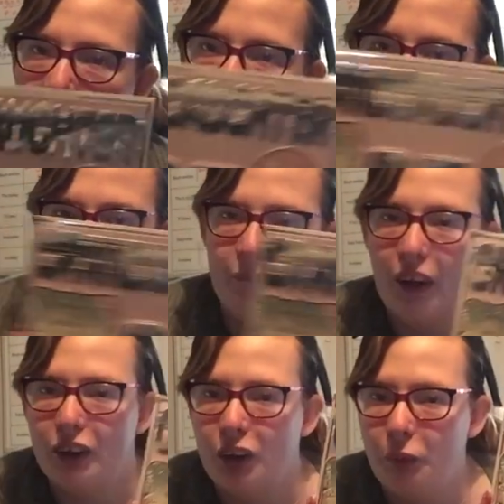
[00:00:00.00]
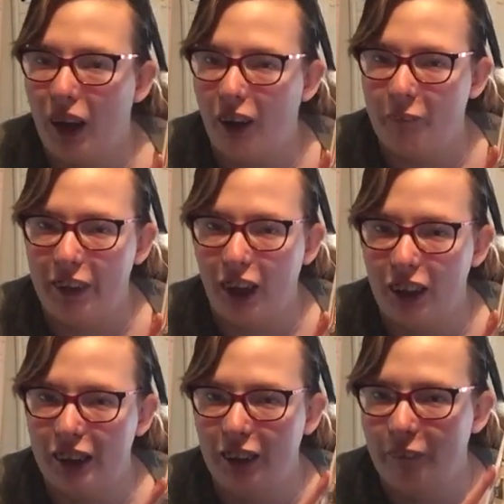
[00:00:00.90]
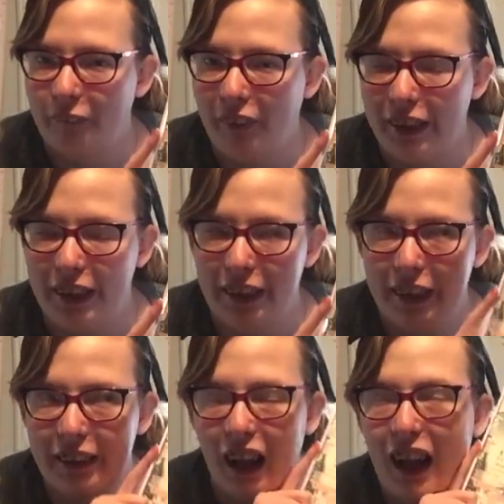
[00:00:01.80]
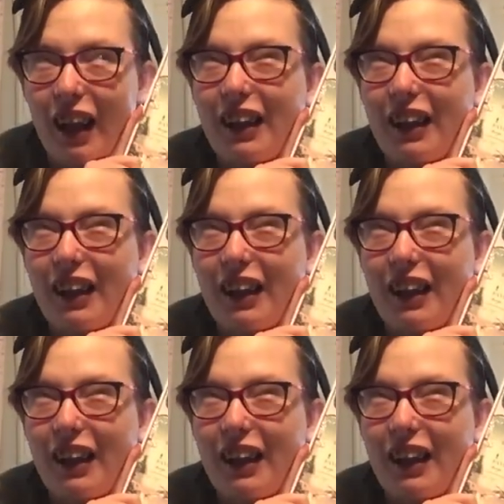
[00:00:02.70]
to my lovely auntie for making these.